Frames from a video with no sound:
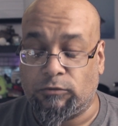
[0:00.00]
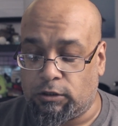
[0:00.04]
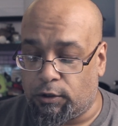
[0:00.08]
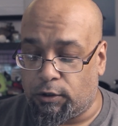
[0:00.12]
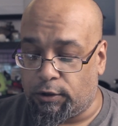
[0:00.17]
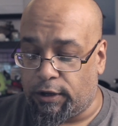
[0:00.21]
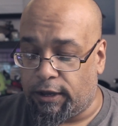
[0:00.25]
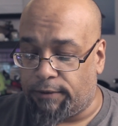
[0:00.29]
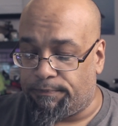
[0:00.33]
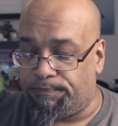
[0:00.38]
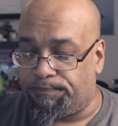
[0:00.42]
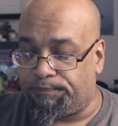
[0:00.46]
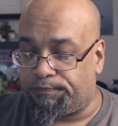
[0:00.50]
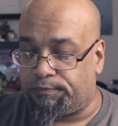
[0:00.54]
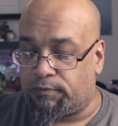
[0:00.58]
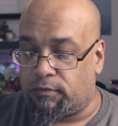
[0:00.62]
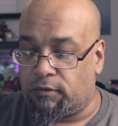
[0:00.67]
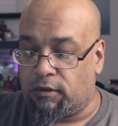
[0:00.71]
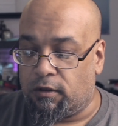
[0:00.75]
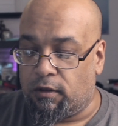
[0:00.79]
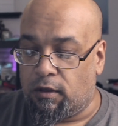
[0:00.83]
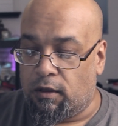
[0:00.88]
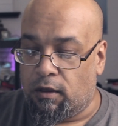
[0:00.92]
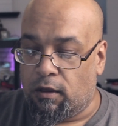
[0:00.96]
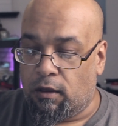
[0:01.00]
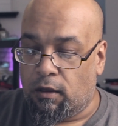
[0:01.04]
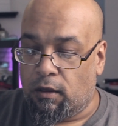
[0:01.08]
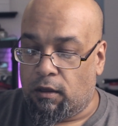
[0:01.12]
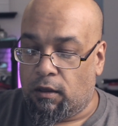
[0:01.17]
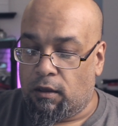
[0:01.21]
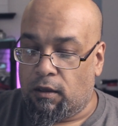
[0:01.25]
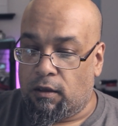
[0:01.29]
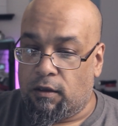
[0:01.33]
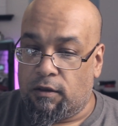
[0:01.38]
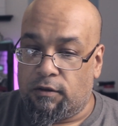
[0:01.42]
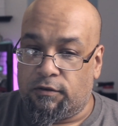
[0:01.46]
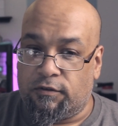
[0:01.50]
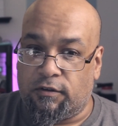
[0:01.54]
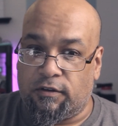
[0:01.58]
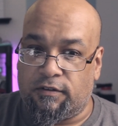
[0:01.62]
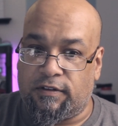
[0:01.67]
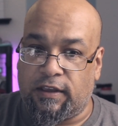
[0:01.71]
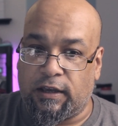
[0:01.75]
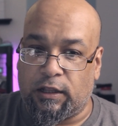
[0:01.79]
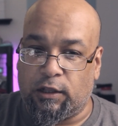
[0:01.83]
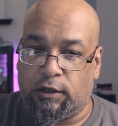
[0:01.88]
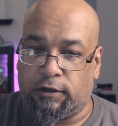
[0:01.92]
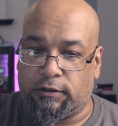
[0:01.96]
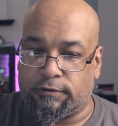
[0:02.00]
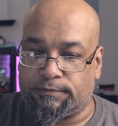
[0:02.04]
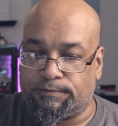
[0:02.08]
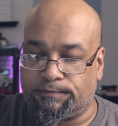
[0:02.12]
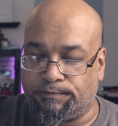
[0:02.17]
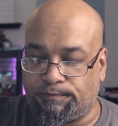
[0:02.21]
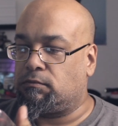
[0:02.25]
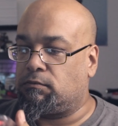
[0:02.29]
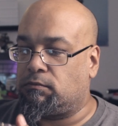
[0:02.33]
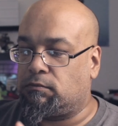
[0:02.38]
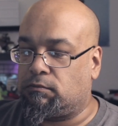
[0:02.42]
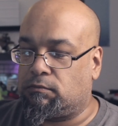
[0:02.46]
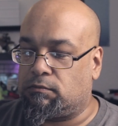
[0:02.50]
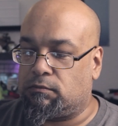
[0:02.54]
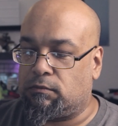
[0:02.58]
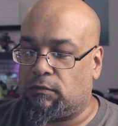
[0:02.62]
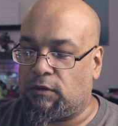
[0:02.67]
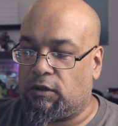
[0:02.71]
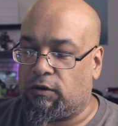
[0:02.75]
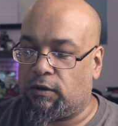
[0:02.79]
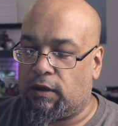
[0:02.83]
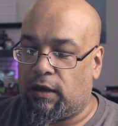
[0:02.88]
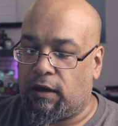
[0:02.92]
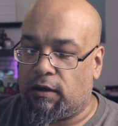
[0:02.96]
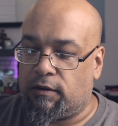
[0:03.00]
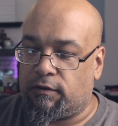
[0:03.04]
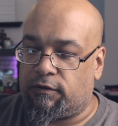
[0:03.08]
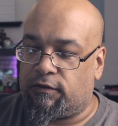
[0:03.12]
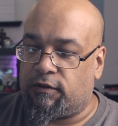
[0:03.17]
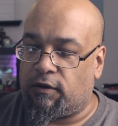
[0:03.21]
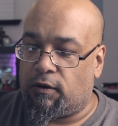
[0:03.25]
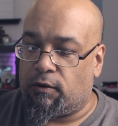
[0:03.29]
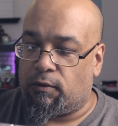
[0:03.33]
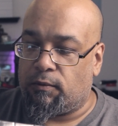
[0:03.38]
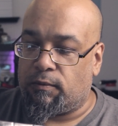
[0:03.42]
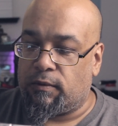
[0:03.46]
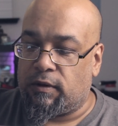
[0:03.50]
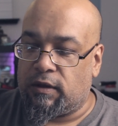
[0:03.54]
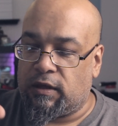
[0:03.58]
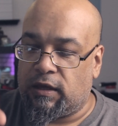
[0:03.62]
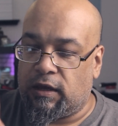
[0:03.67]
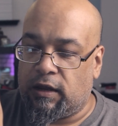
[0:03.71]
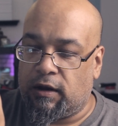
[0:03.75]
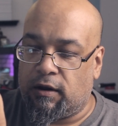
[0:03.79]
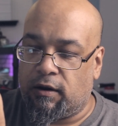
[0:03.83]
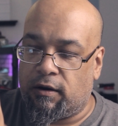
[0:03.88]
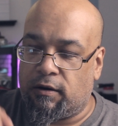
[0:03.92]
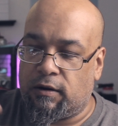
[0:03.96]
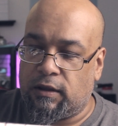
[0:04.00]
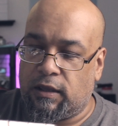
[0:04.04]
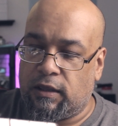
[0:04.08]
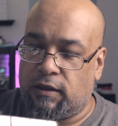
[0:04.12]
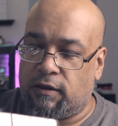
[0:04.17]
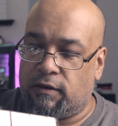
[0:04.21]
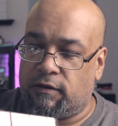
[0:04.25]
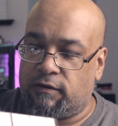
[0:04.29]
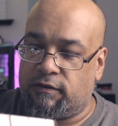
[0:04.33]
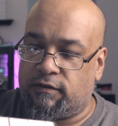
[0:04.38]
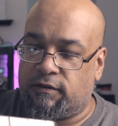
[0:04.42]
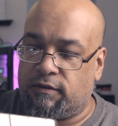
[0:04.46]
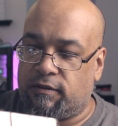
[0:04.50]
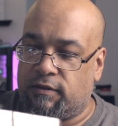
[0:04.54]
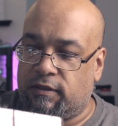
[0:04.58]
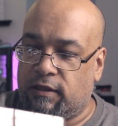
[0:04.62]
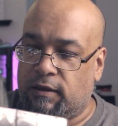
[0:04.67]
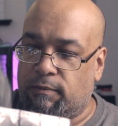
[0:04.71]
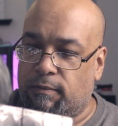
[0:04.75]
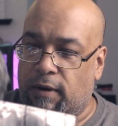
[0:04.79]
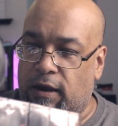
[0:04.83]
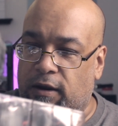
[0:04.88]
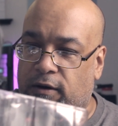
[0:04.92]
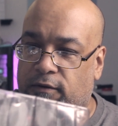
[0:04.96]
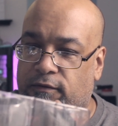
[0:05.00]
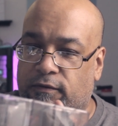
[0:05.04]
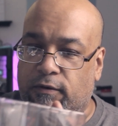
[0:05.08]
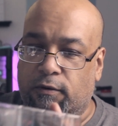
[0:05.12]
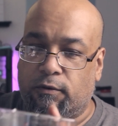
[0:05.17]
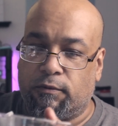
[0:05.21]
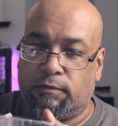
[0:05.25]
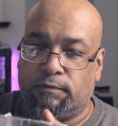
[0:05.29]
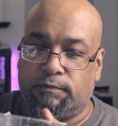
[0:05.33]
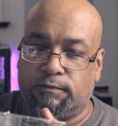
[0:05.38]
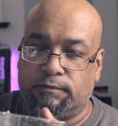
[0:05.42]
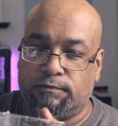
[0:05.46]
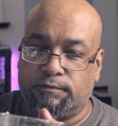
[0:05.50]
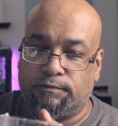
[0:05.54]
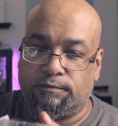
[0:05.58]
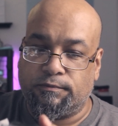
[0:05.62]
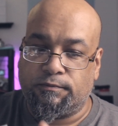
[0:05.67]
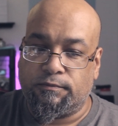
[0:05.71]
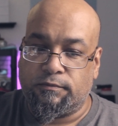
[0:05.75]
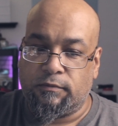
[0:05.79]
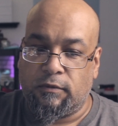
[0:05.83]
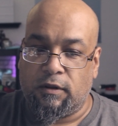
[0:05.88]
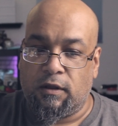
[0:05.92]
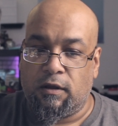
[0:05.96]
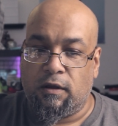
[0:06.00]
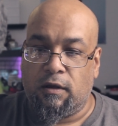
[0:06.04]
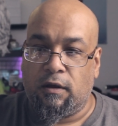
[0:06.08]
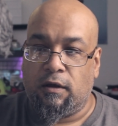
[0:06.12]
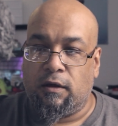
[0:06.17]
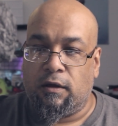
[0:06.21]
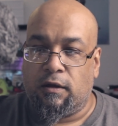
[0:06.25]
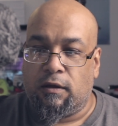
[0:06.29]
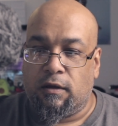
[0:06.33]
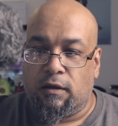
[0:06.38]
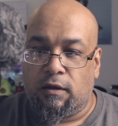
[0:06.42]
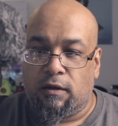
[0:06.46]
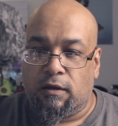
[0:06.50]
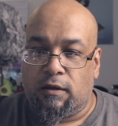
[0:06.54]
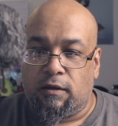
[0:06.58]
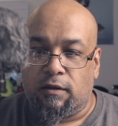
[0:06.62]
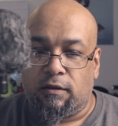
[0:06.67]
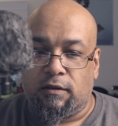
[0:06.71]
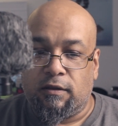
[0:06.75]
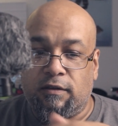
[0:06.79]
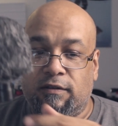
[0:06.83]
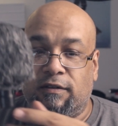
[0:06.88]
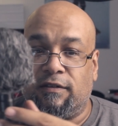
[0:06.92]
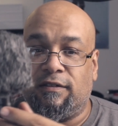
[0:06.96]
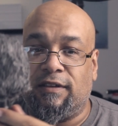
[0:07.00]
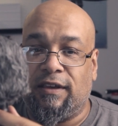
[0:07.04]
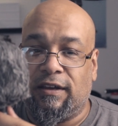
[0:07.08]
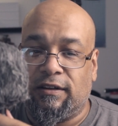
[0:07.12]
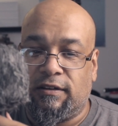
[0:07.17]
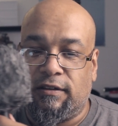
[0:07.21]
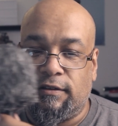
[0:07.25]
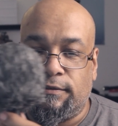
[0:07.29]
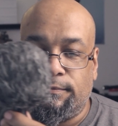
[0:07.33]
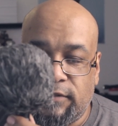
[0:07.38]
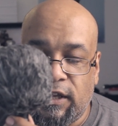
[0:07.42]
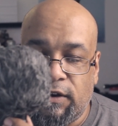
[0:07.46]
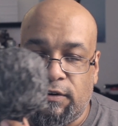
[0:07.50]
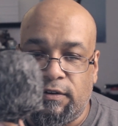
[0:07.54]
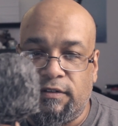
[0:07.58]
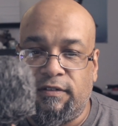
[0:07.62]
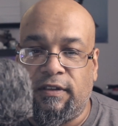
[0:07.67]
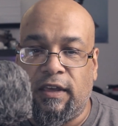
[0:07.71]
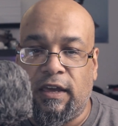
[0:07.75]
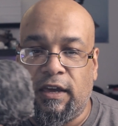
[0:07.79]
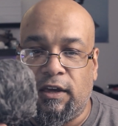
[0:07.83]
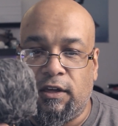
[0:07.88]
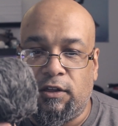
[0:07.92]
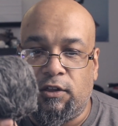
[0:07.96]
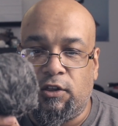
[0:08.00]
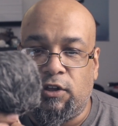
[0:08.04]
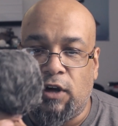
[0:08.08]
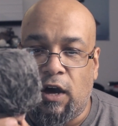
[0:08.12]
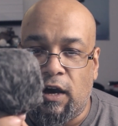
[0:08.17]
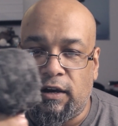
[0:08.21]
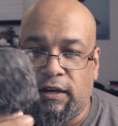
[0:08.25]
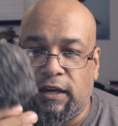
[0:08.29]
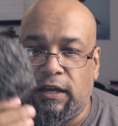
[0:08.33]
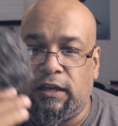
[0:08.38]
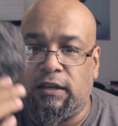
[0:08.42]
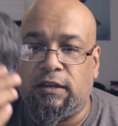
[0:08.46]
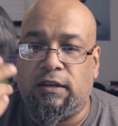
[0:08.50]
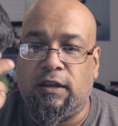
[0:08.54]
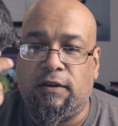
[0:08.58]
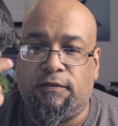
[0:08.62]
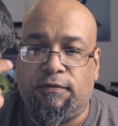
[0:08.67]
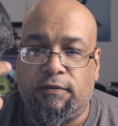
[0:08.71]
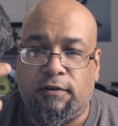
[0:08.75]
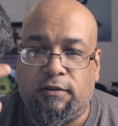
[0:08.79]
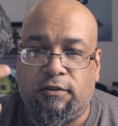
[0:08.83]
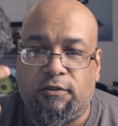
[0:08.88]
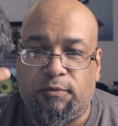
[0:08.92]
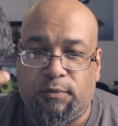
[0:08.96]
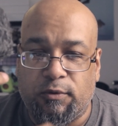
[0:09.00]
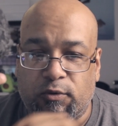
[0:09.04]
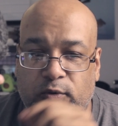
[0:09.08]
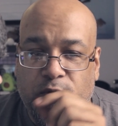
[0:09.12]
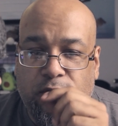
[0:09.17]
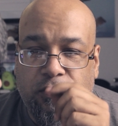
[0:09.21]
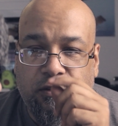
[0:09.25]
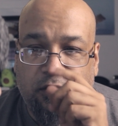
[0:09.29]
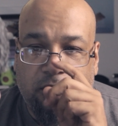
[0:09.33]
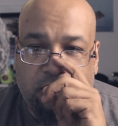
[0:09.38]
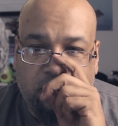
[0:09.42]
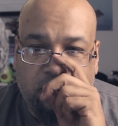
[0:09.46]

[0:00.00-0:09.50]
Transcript: Okay, so let's take a look. Okay, so here is the microphone. This is it. There is a shocking difference between the